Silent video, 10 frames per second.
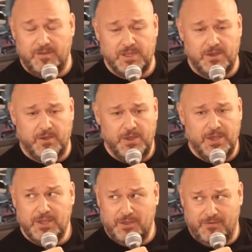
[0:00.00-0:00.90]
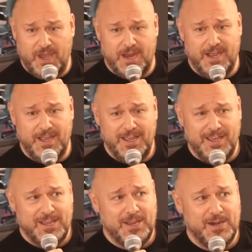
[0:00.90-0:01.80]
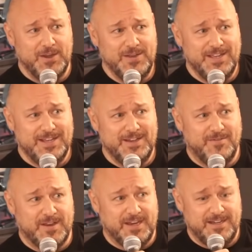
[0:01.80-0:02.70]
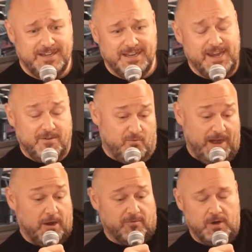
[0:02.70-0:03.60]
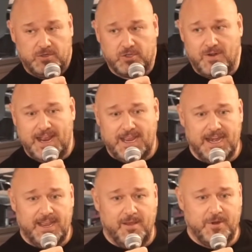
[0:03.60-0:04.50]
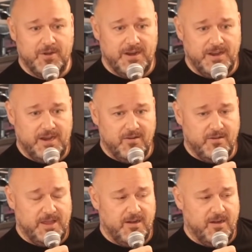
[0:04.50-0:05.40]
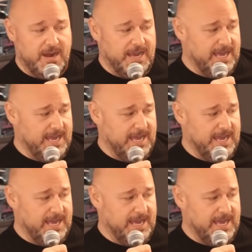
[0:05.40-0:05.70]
even though you've got a railroad track heading up here or there.